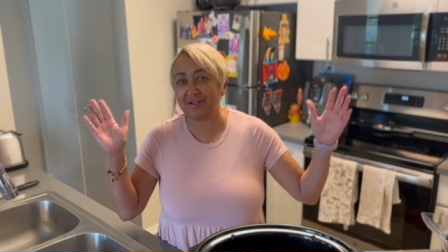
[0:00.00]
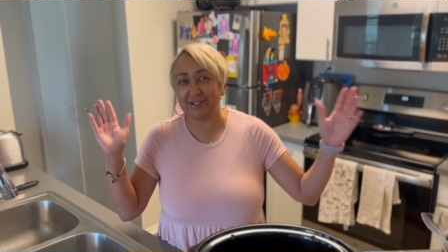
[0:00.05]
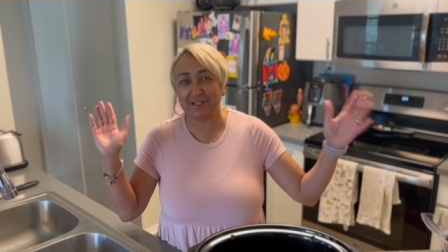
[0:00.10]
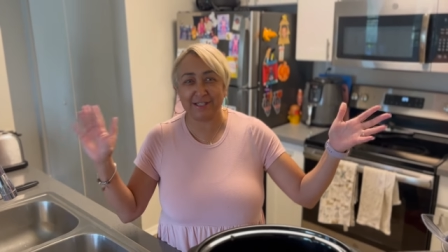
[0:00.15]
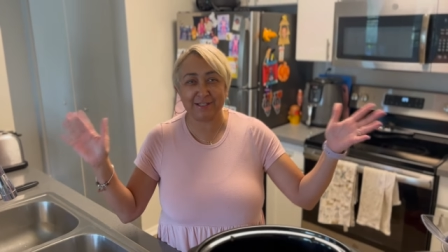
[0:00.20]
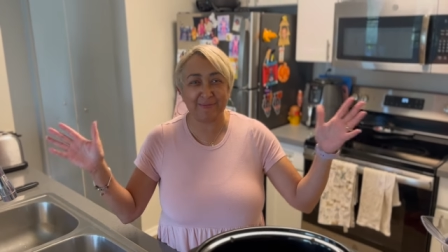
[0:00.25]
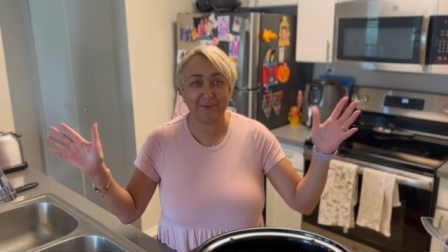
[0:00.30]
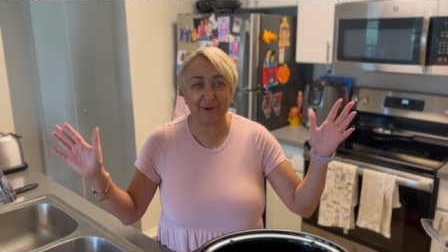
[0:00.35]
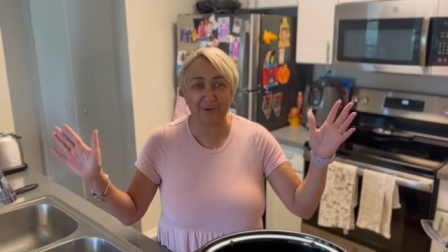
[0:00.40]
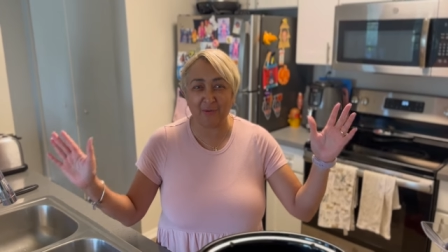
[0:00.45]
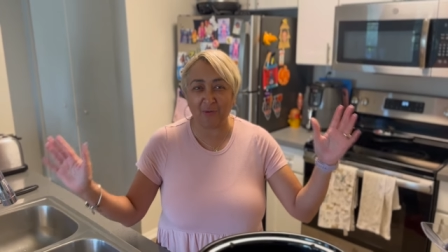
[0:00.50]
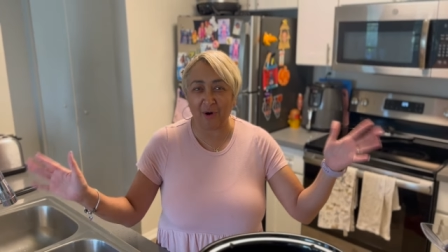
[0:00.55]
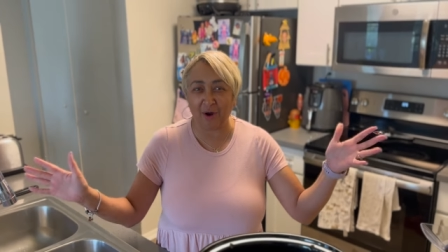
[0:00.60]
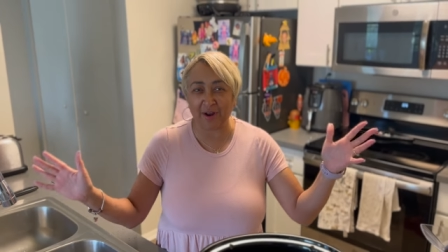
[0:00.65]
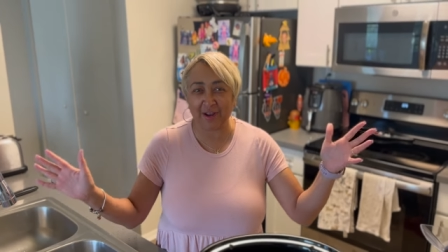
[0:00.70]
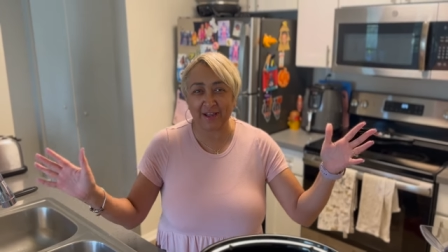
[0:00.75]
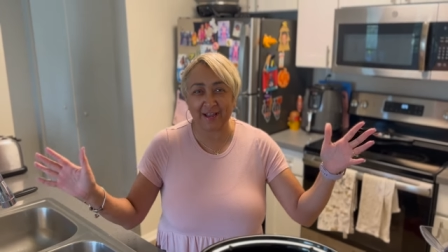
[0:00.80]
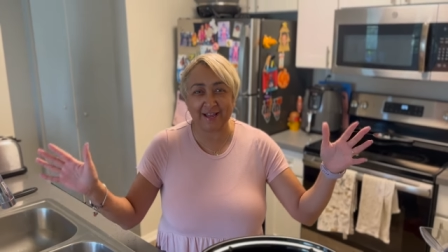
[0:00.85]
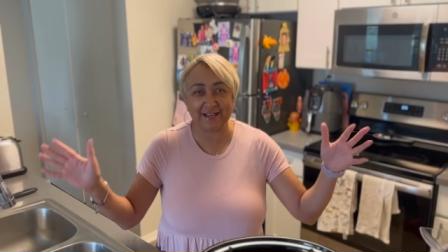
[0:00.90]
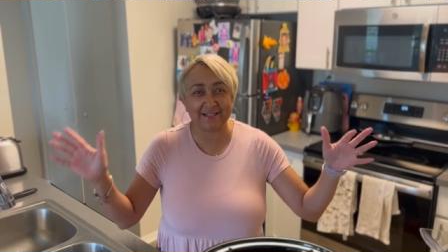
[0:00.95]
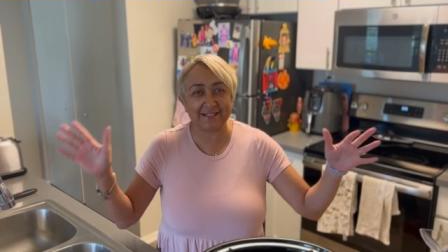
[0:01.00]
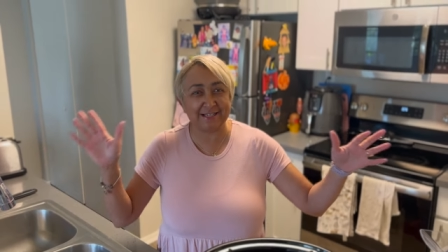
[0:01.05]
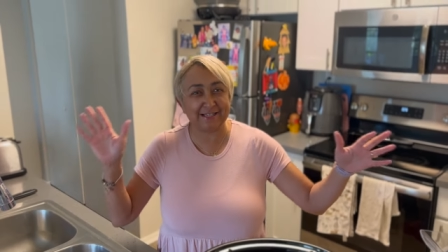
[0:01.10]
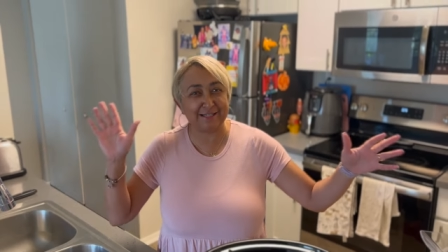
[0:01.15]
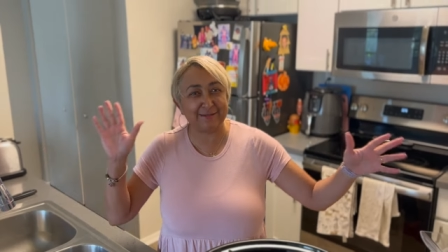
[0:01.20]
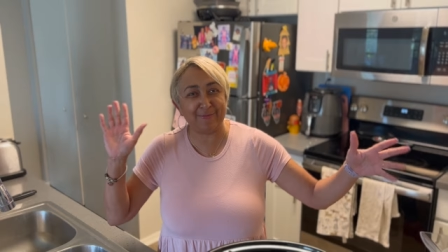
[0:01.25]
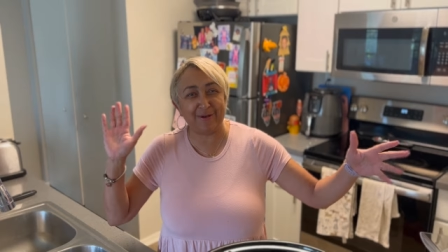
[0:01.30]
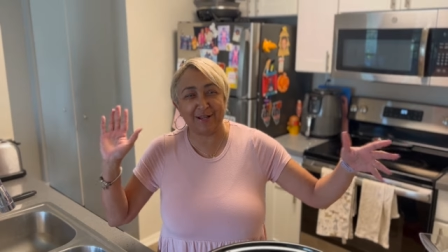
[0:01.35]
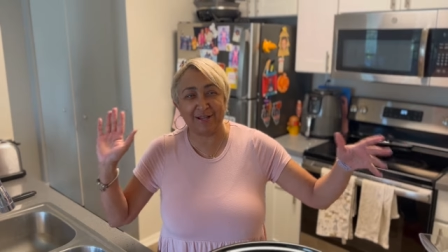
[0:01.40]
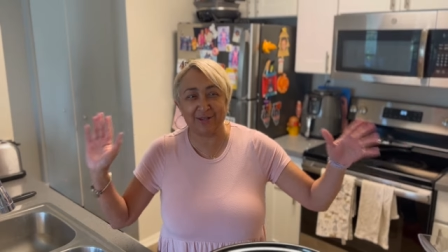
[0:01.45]
she's been working,
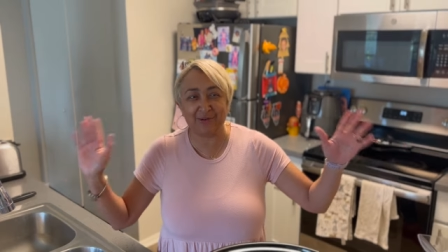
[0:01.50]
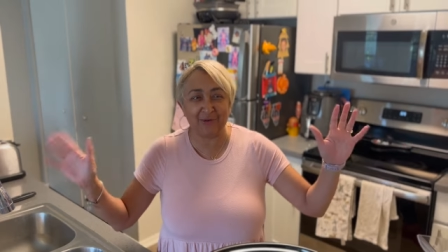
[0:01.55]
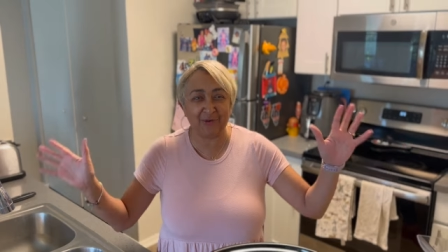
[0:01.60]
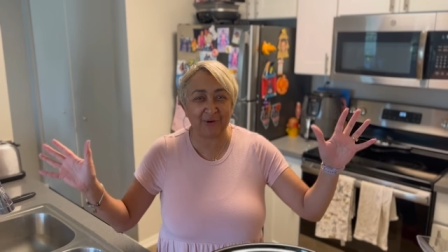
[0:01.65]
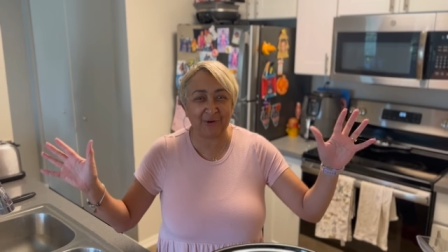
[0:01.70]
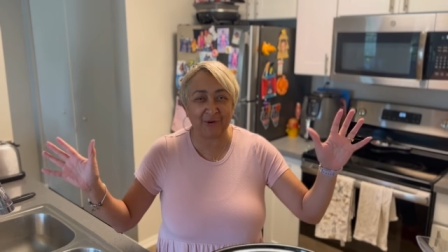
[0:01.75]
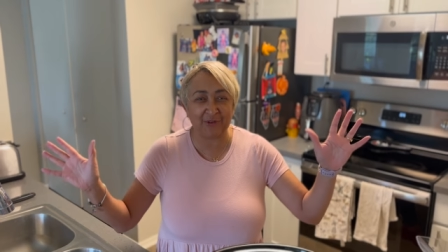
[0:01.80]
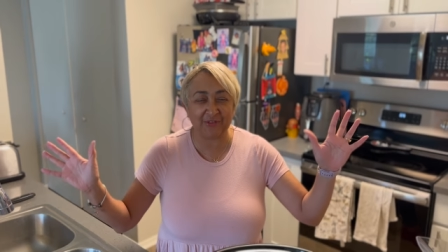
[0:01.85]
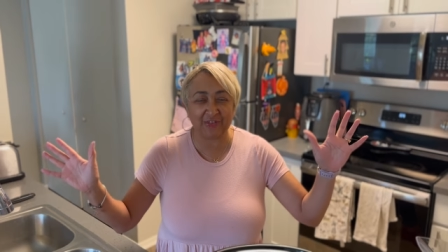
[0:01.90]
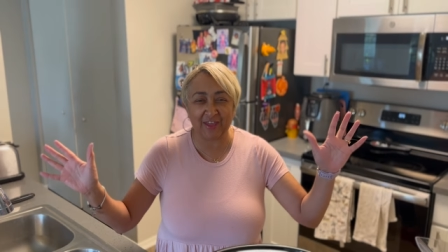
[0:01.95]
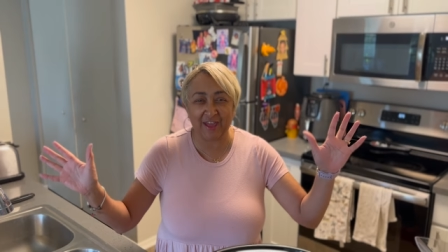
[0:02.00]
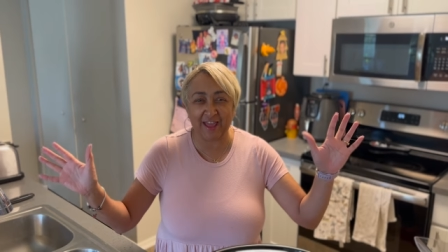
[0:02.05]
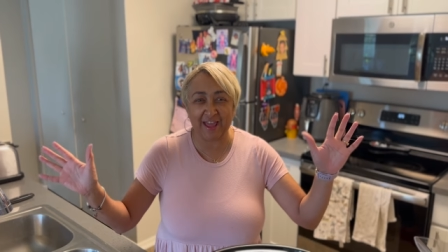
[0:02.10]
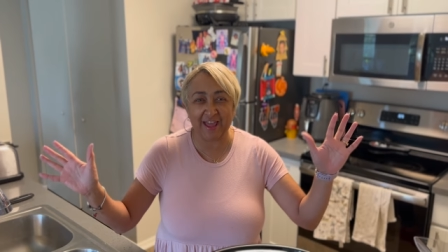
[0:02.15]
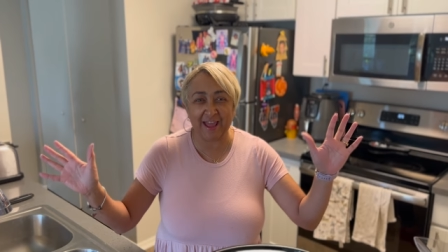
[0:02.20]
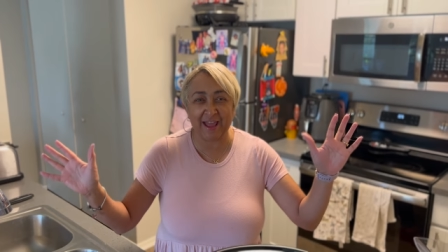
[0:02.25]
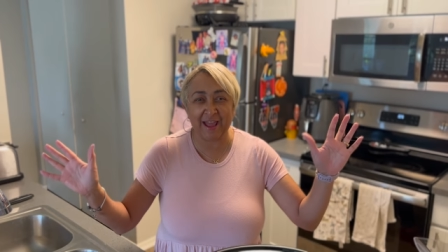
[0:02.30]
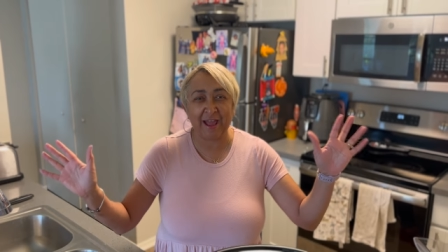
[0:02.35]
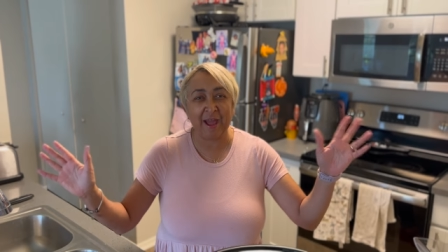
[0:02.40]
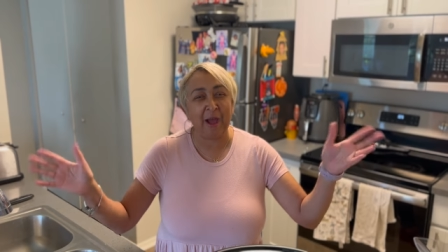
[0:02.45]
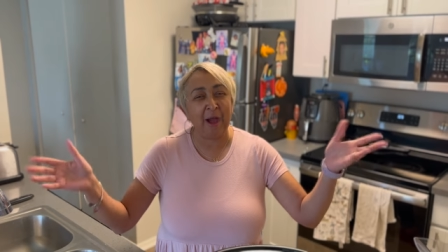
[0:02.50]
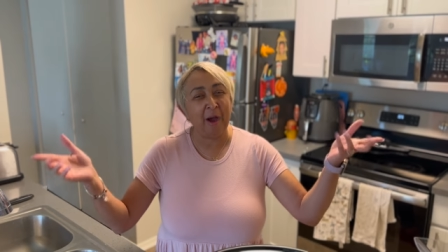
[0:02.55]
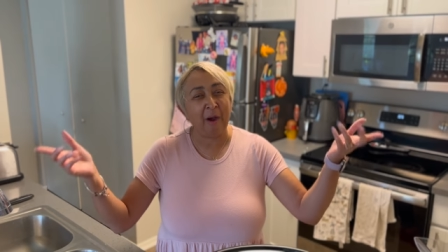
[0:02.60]
she's been doing her thing,